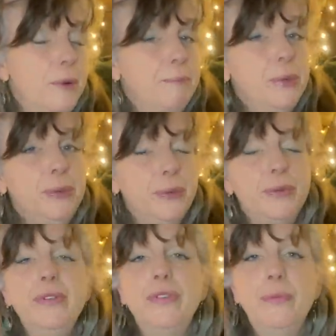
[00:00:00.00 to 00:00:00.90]

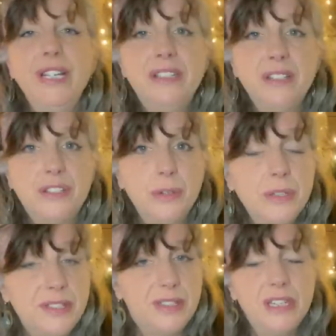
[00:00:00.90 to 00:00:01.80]
moon of the winter
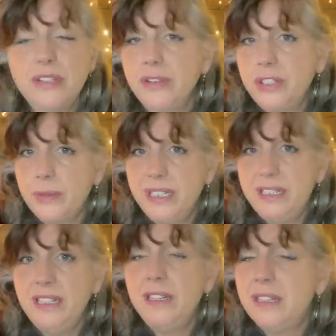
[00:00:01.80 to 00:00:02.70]
solstice on the
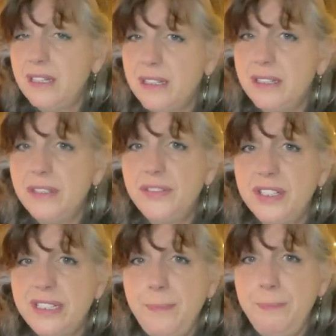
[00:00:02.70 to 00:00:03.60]
23rd of
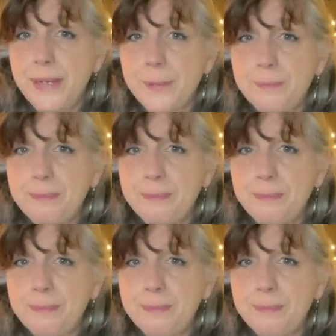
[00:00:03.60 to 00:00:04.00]
December.